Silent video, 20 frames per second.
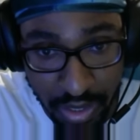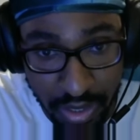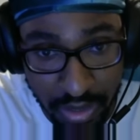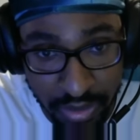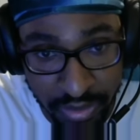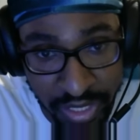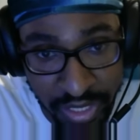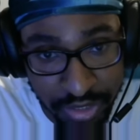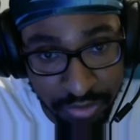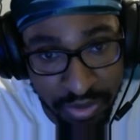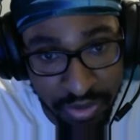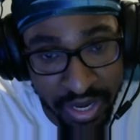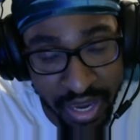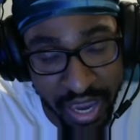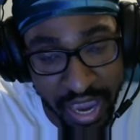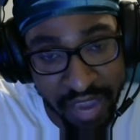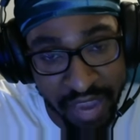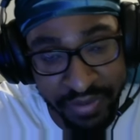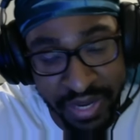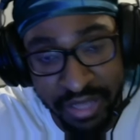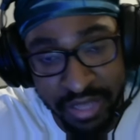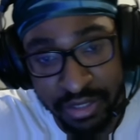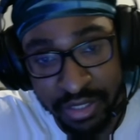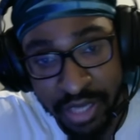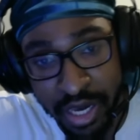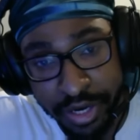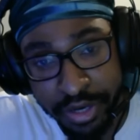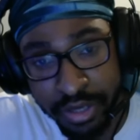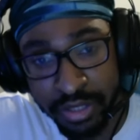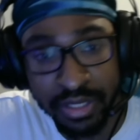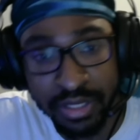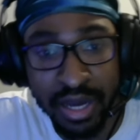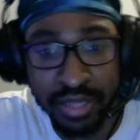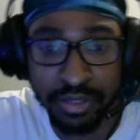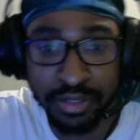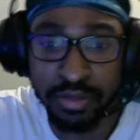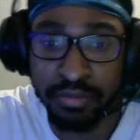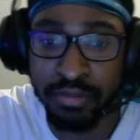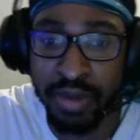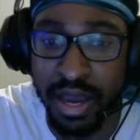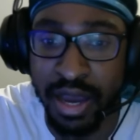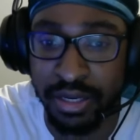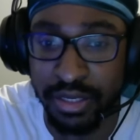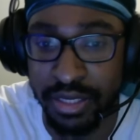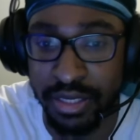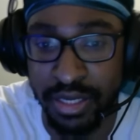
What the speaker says: Next we have another Tatsumaki.